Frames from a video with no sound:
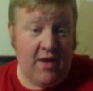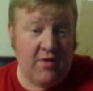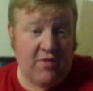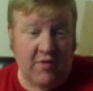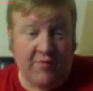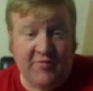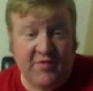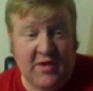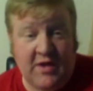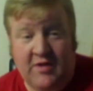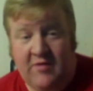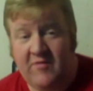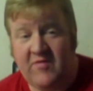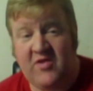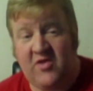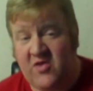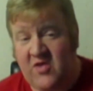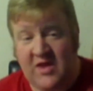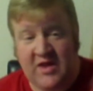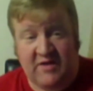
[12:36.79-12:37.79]
So all of a sudden you have
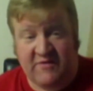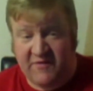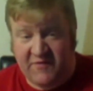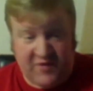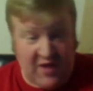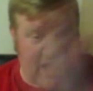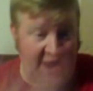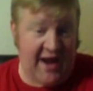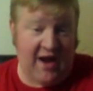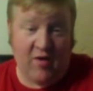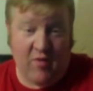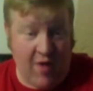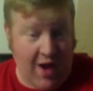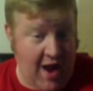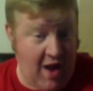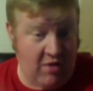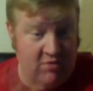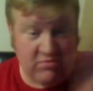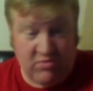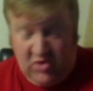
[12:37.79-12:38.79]
this thing that's flying
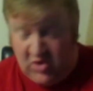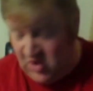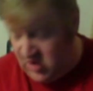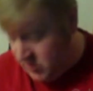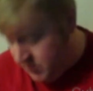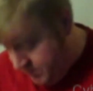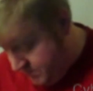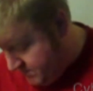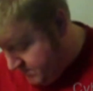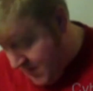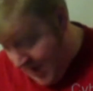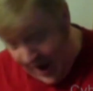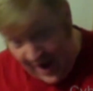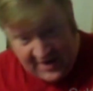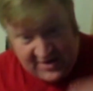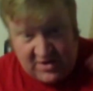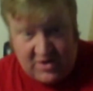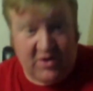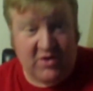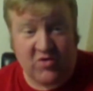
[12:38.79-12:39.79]
around, just
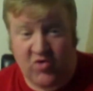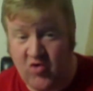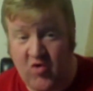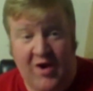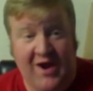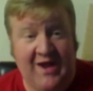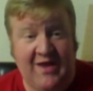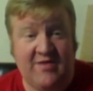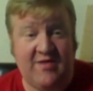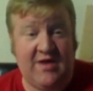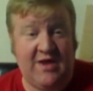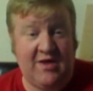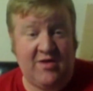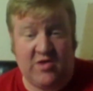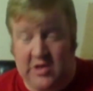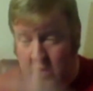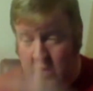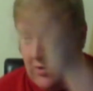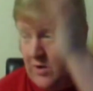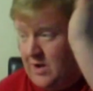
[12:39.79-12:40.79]
acting all crazy,
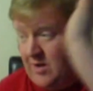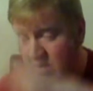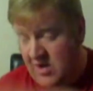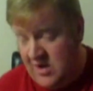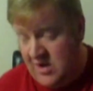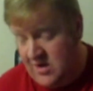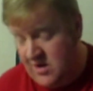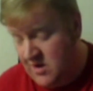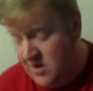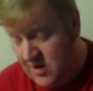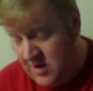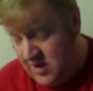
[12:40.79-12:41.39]
screaming,